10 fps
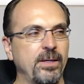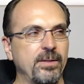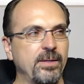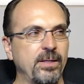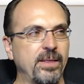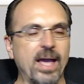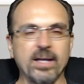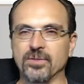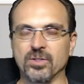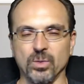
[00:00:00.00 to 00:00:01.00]
lack of
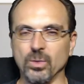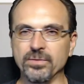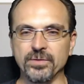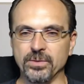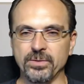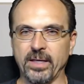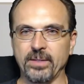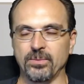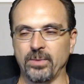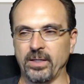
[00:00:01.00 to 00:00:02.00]
soul food that
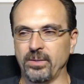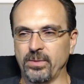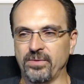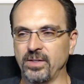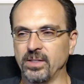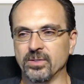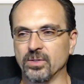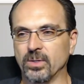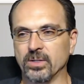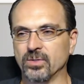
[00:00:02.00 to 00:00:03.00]
we feel as though
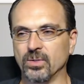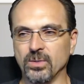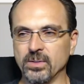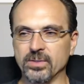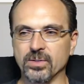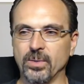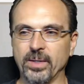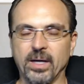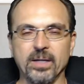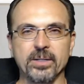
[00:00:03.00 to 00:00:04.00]
our soul is going
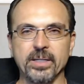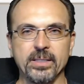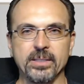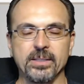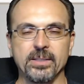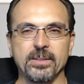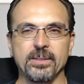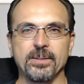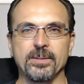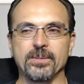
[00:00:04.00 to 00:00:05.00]
hungry,
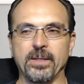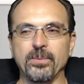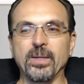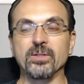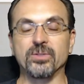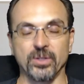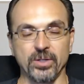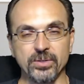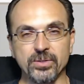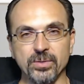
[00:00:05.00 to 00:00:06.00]
right? We can turn
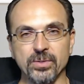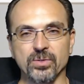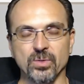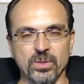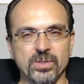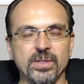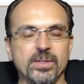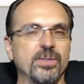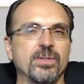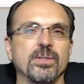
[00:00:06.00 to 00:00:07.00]
to the
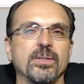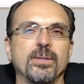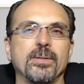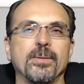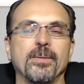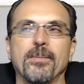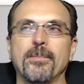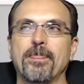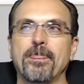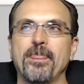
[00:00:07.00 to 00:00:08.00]
sources
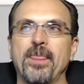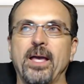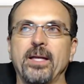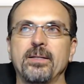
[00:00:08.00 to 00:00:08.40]
that